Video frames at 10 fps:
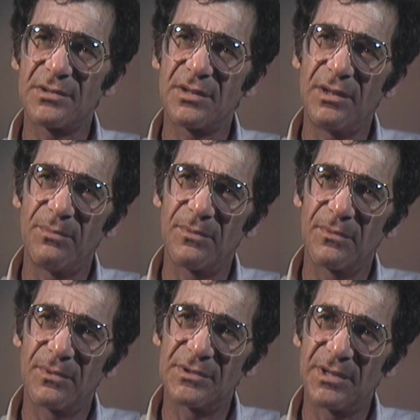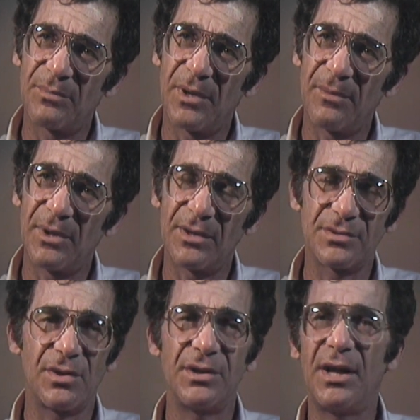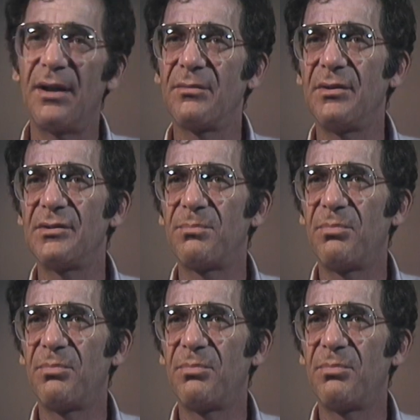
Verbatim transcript: asleep except Bob and I, because all you had would be